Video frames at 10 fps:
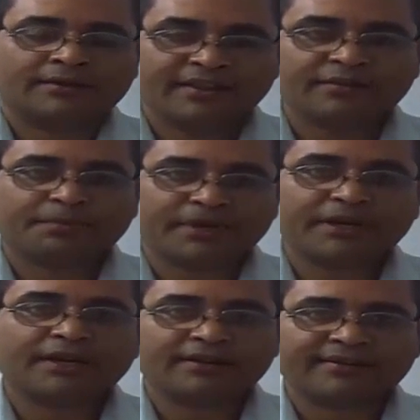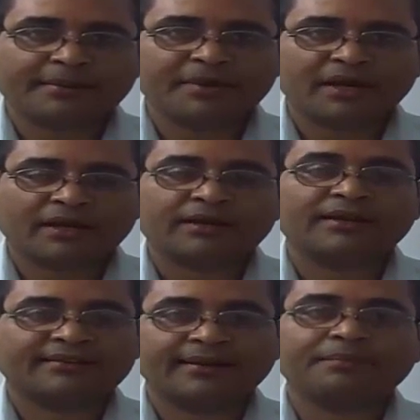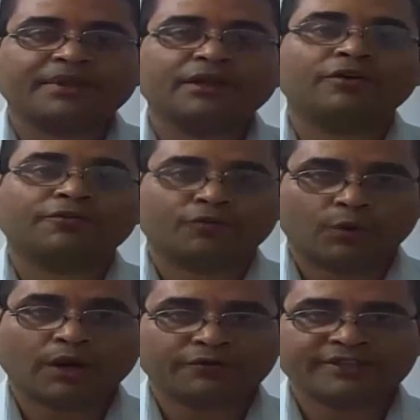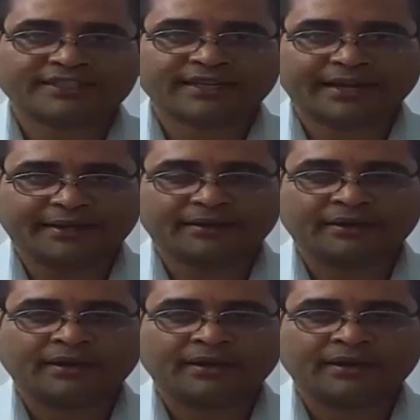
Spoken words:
This particular seminar is something of one of its kind,